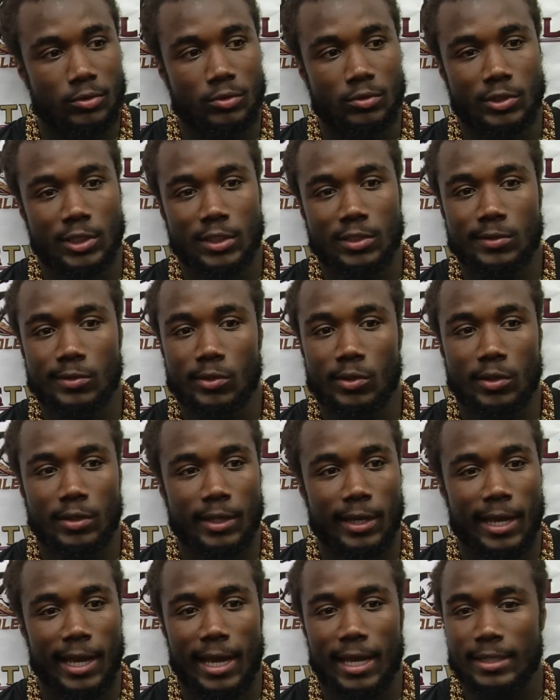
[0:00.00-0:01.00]
Just knowing
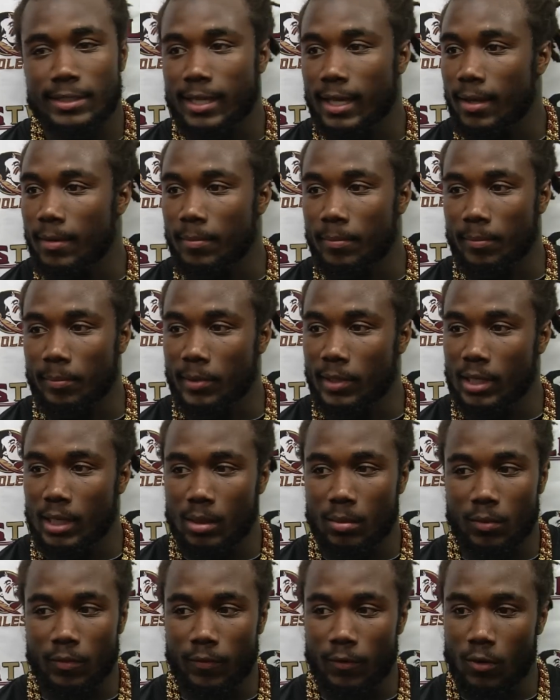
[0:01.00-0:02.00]
the guys that been
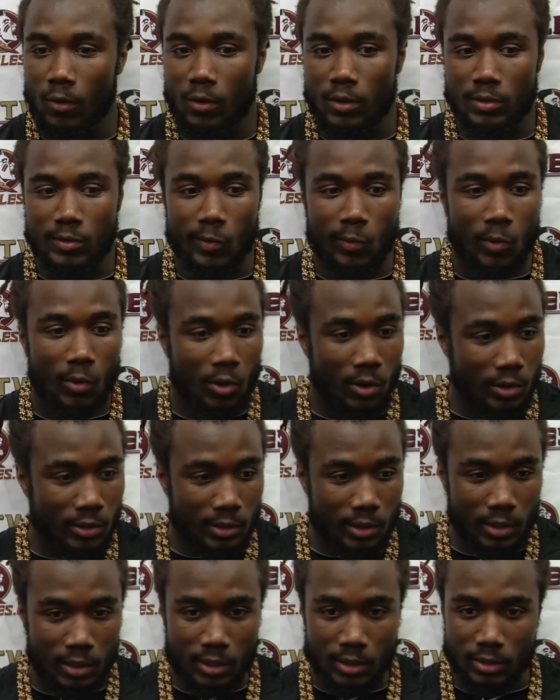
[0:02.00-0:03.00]
there before us, the Ward
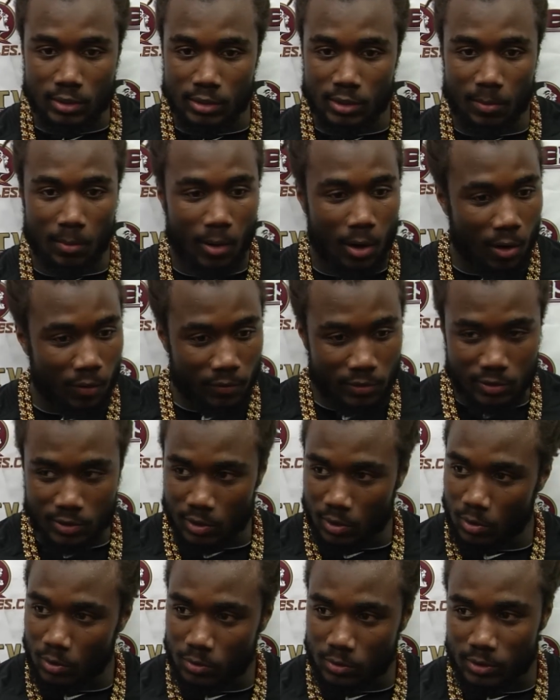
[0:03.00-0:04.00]
Duns, the Marvin
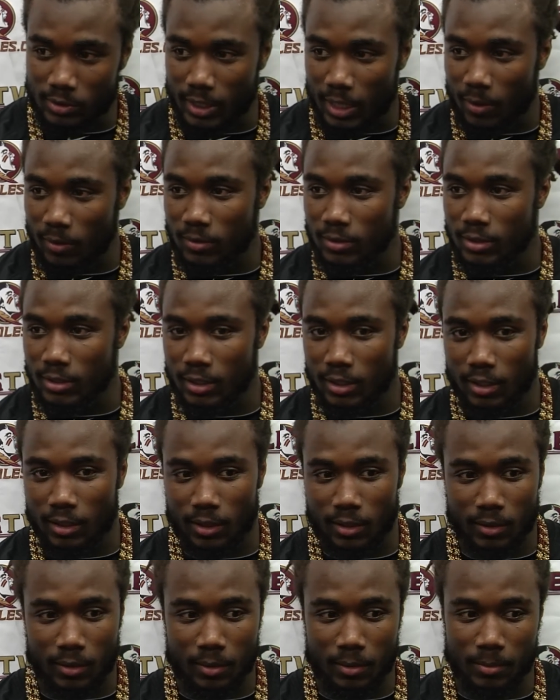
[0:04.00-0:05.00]
Joneses that was in
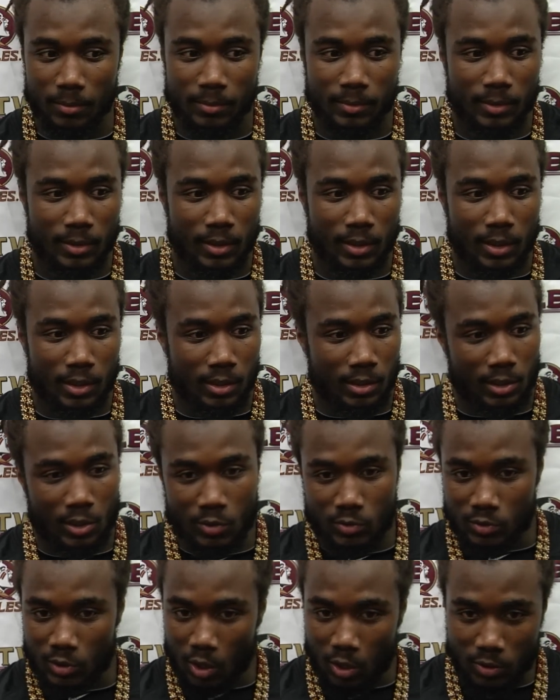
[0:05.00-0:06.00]
there,
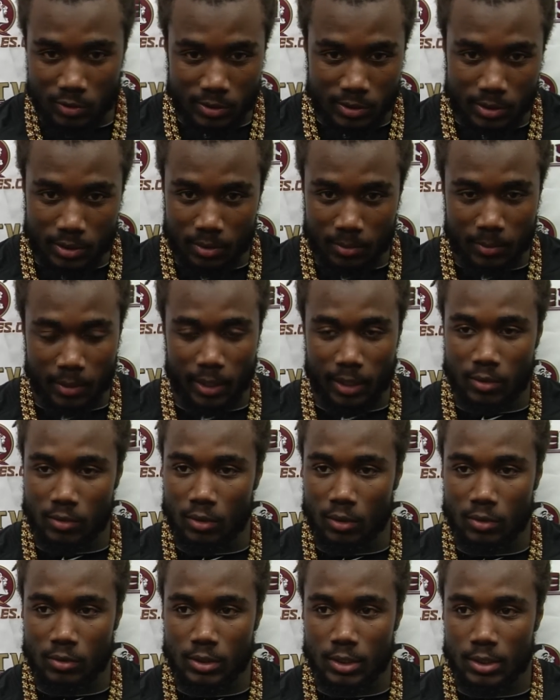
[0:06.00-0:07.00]
Coach Darcy, you know, man, you
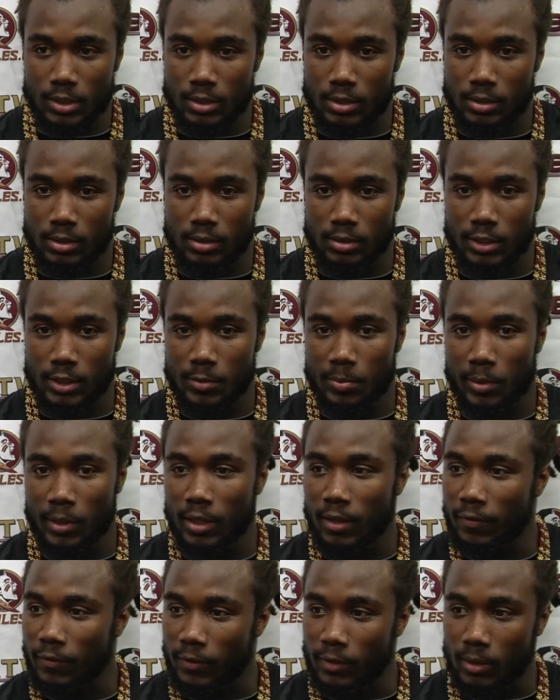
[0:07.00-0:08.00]
know, just
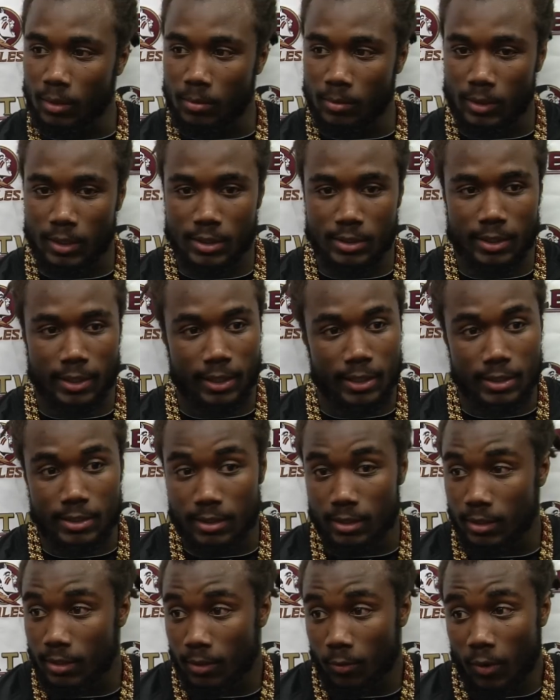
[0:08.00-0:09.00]
playing for them, because
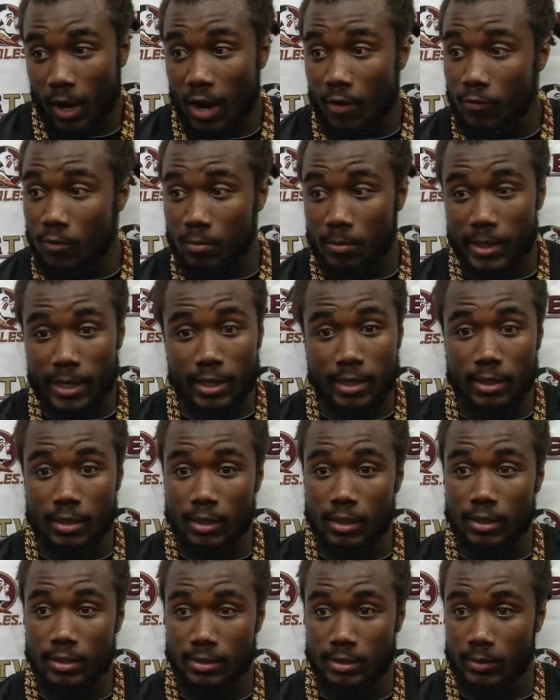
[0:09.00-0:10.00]
the rivalry bigger than
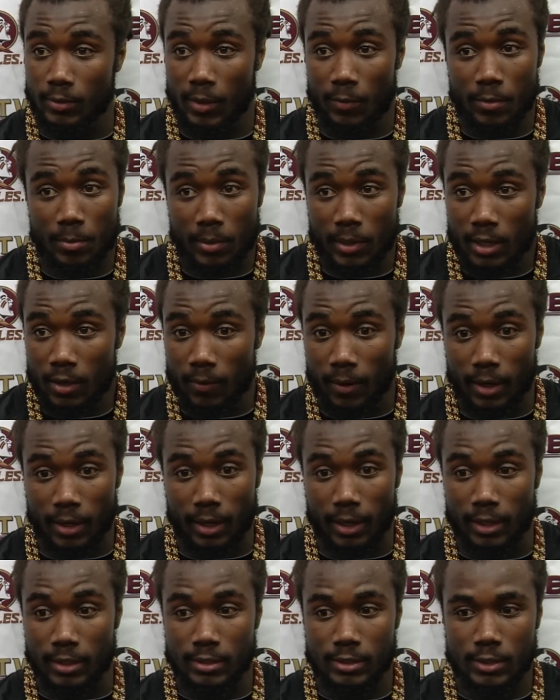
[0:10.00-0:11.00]
us, the way we playing right
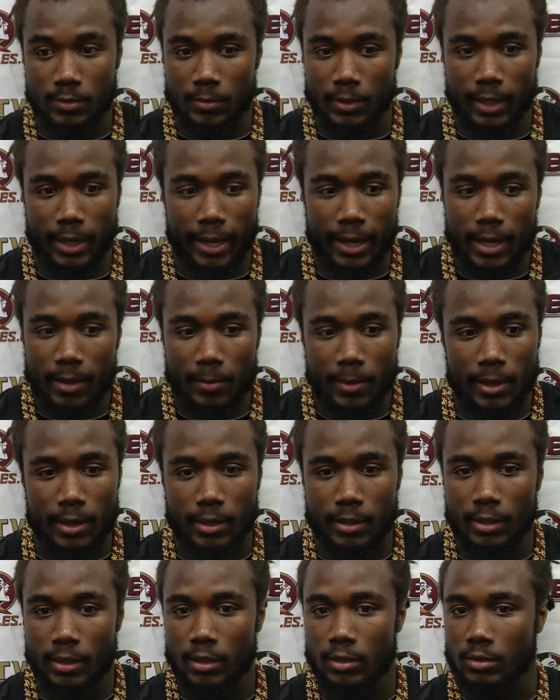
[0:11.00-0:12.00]
now. It's just the game bigger
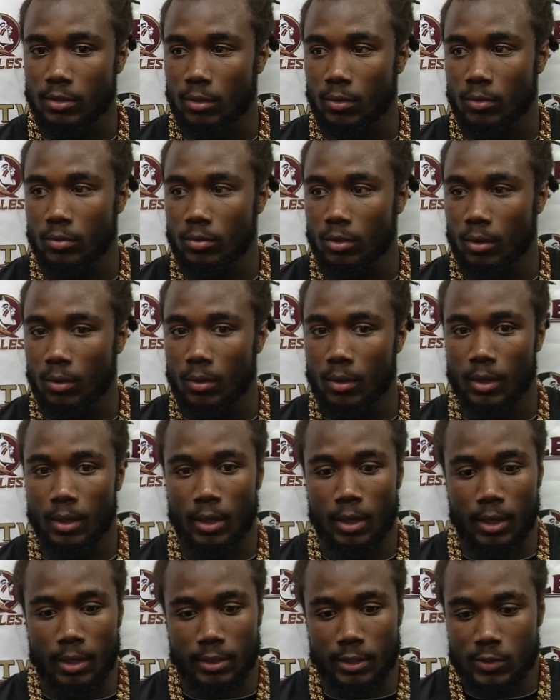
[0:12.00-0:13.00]
than us. So, you know,
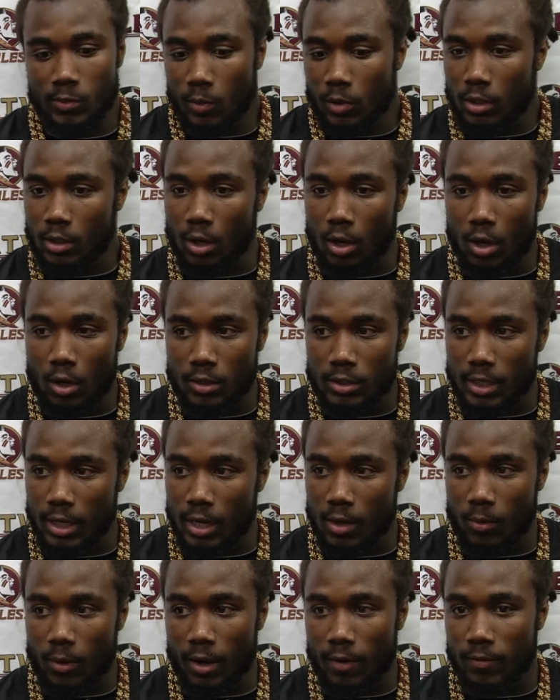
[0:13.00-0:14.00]
this is one of the
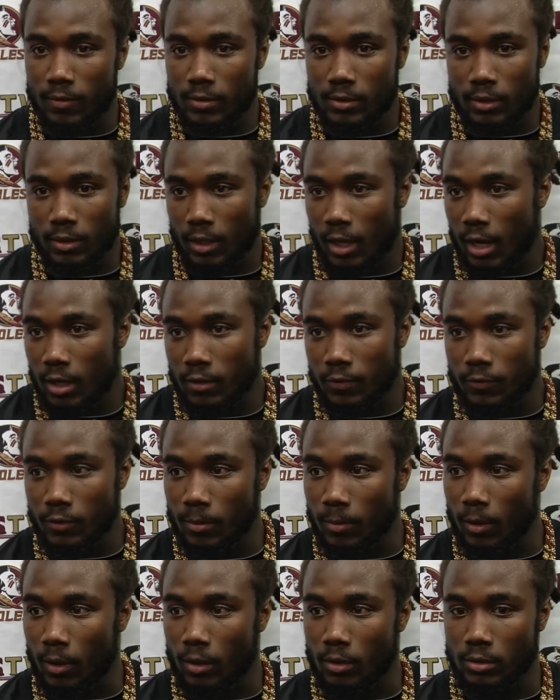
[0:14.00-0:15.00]
all-time rivalries of college
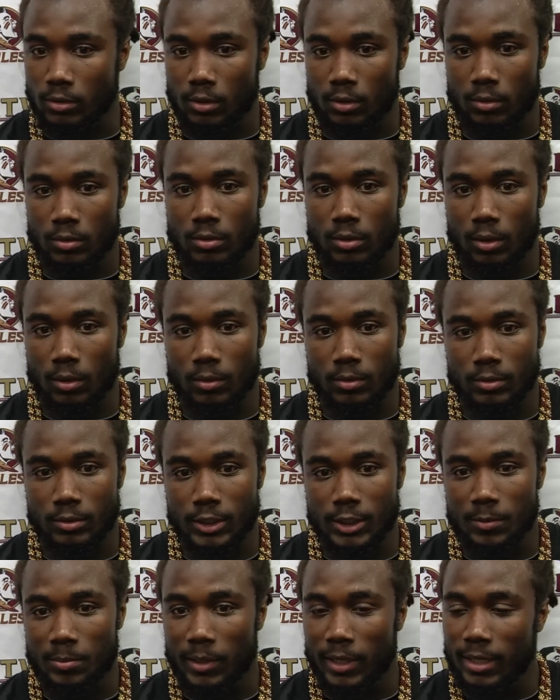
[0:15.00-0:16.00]
football. So, you know,
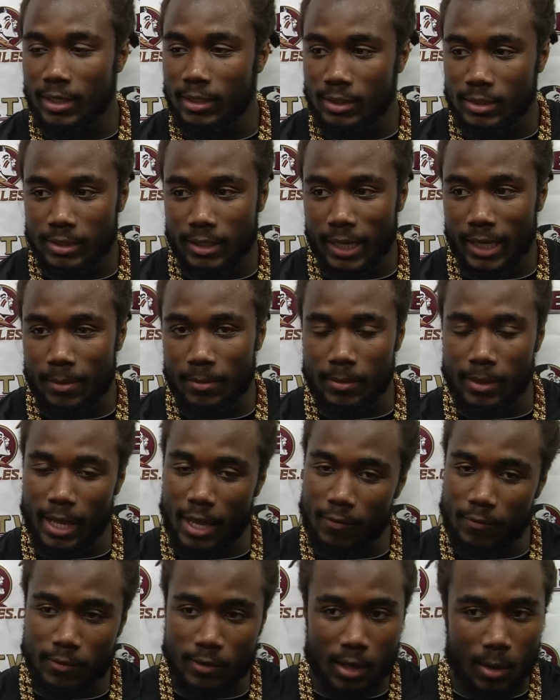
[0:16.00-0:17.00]
just playing in this game and
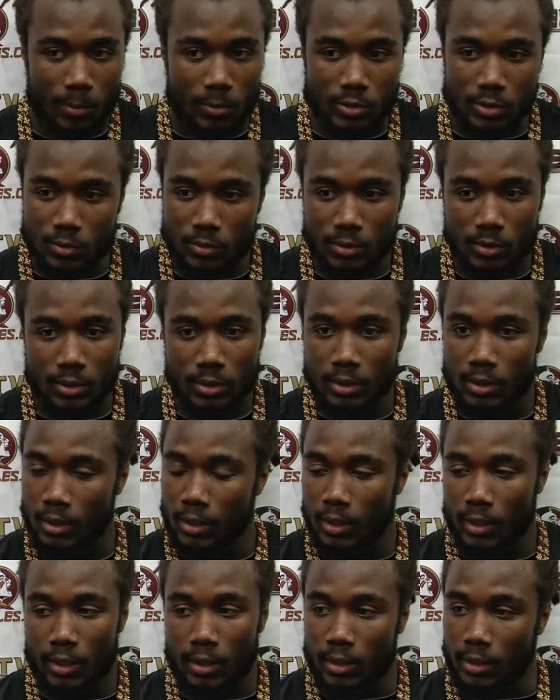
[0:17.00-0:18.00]
having an opportunity,
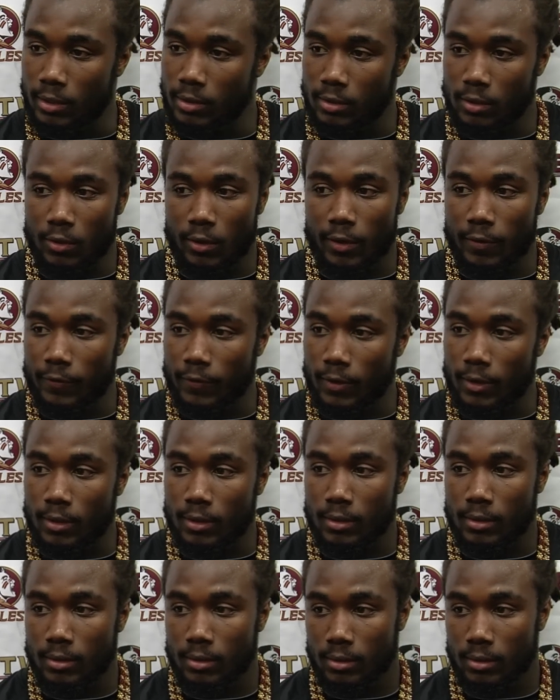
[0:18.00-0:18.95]
it's a great feeling.